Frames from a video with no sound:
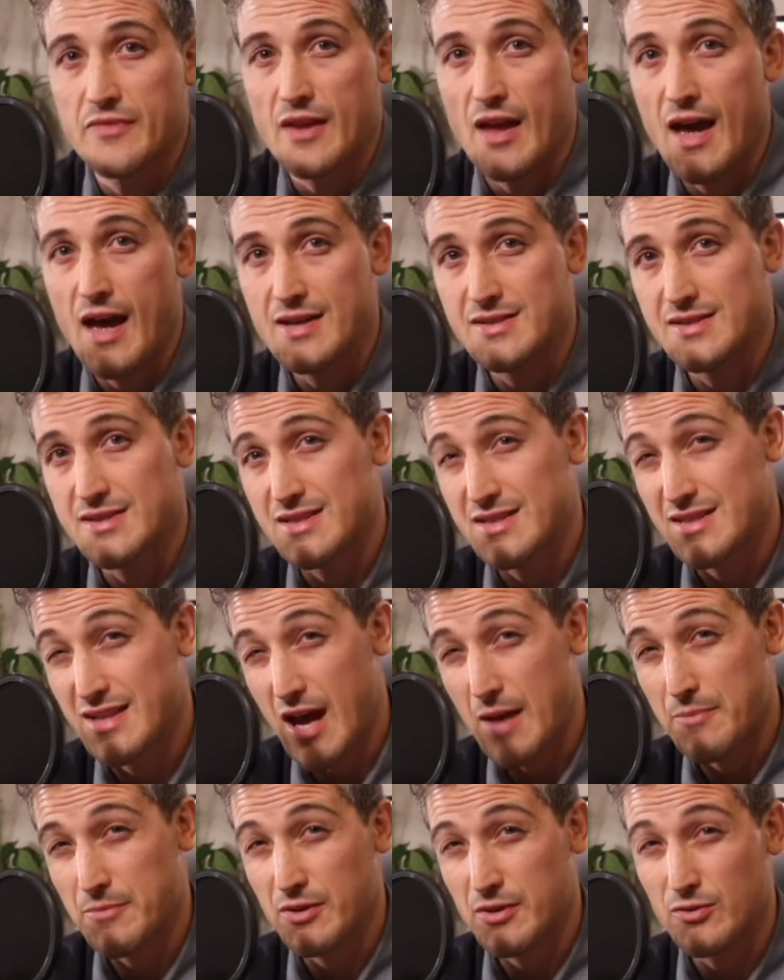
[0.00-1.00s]
As the
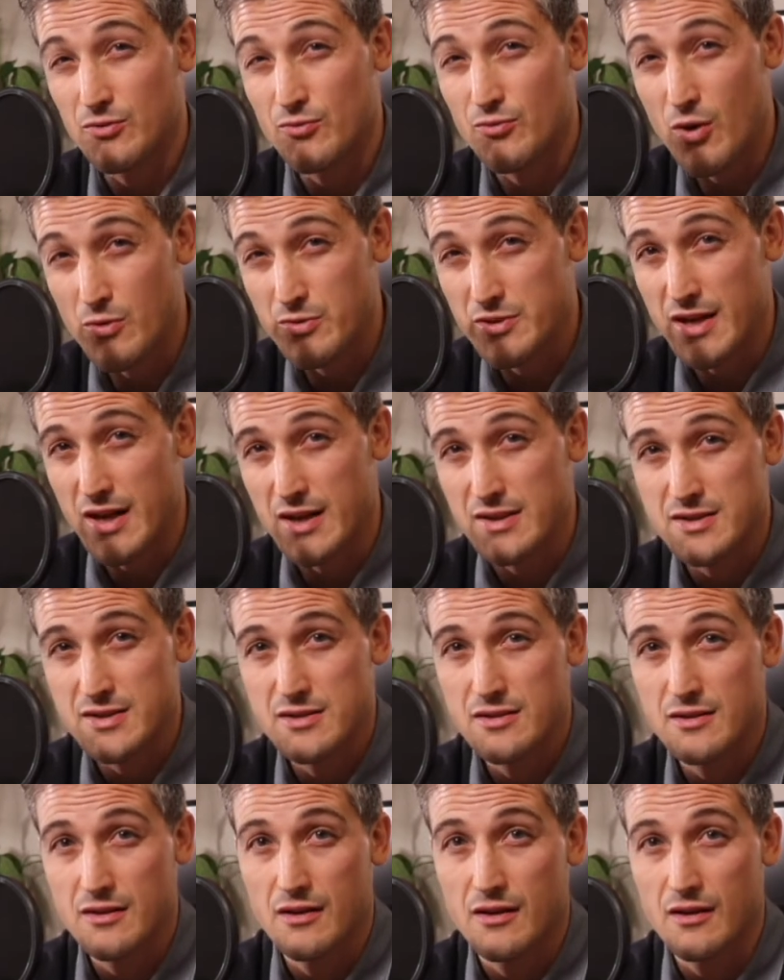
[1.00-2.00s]
scapula rotates
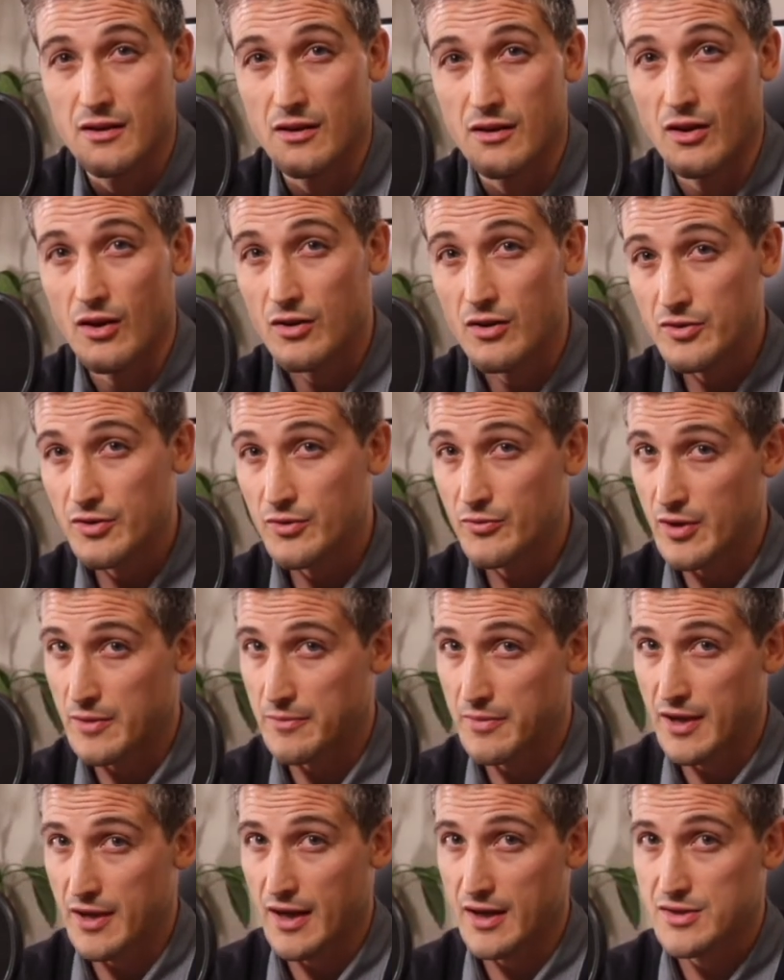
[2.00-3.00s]
along the rib
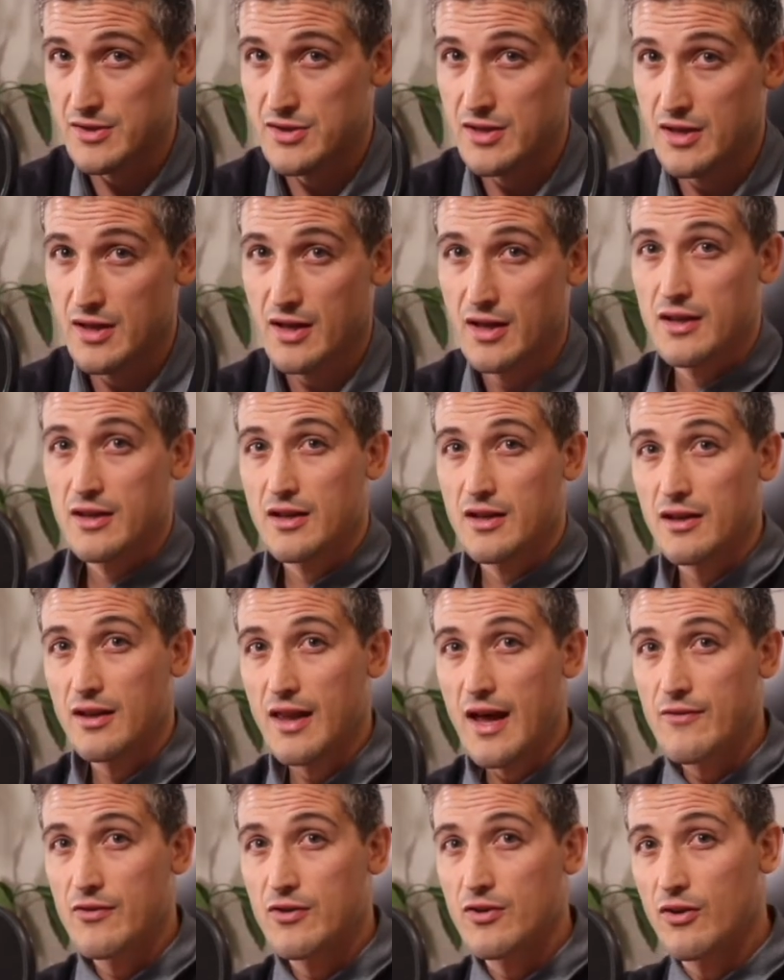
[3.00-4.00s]
cage, the
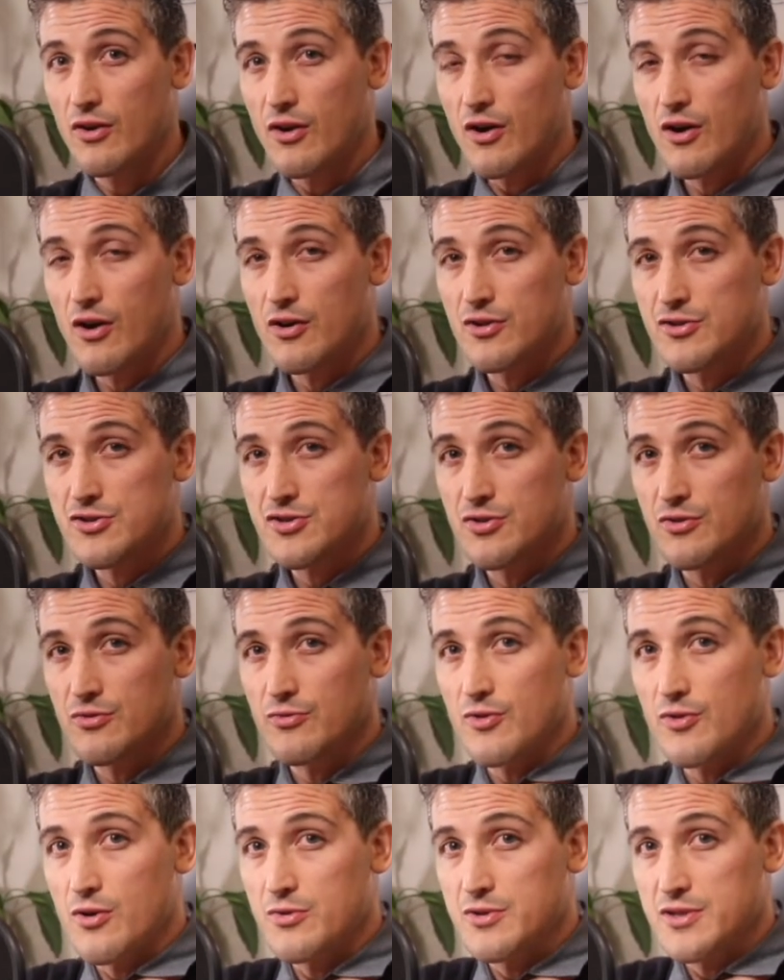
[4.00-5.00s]
clavicle also
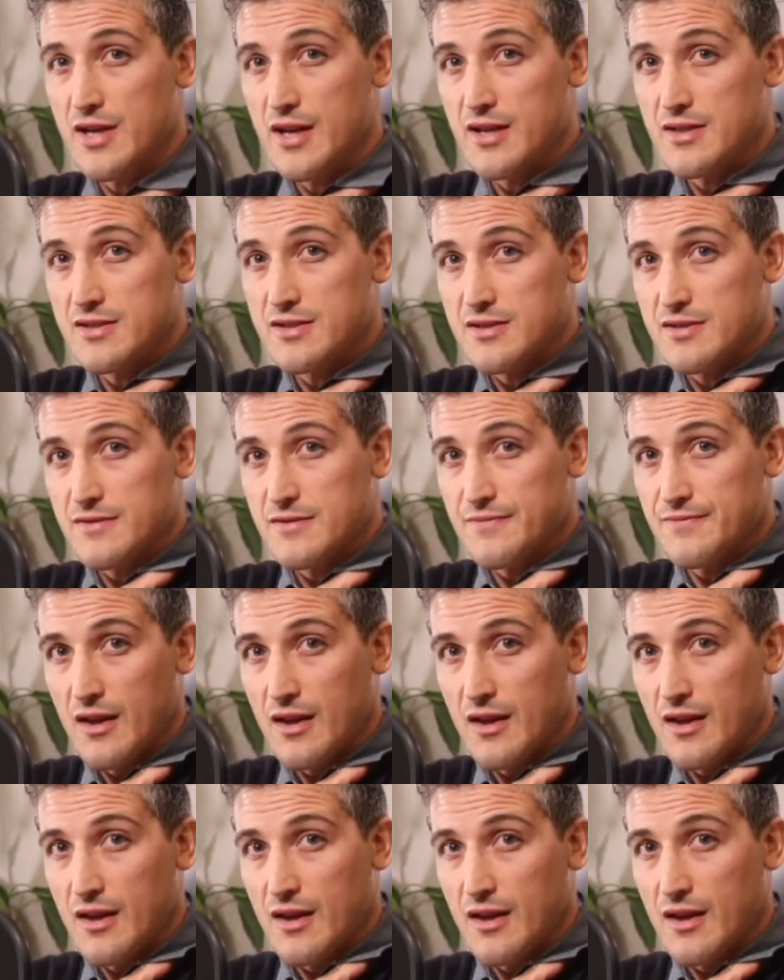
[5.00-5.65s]
rotates.